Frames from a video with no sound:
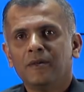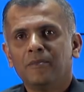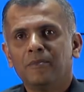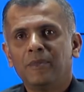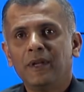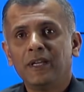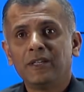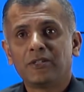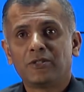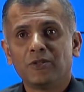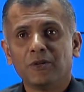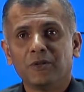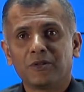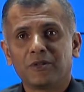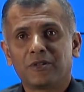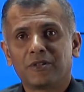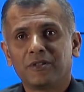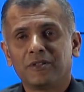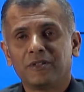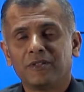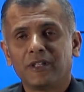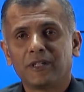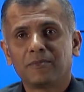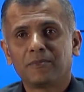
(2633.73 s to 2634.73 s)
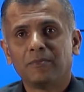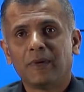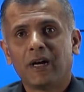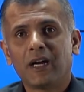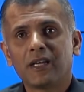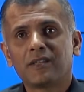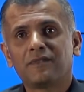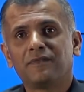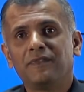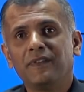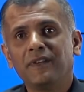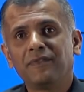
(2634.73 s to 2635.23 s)
Please note that
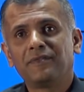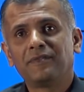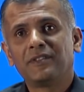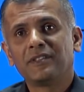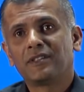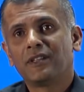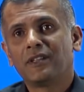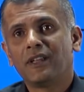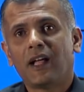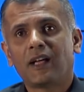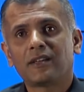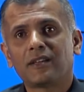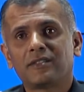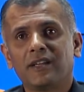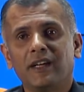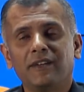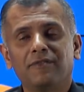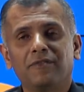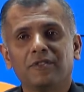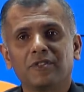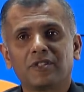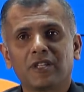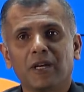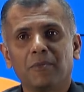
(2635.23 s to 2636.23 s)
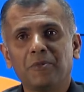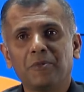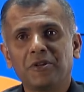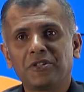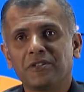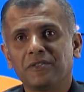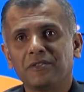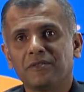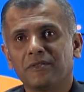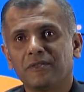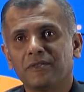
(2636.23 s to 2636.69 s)
March 5th is the last date for submission.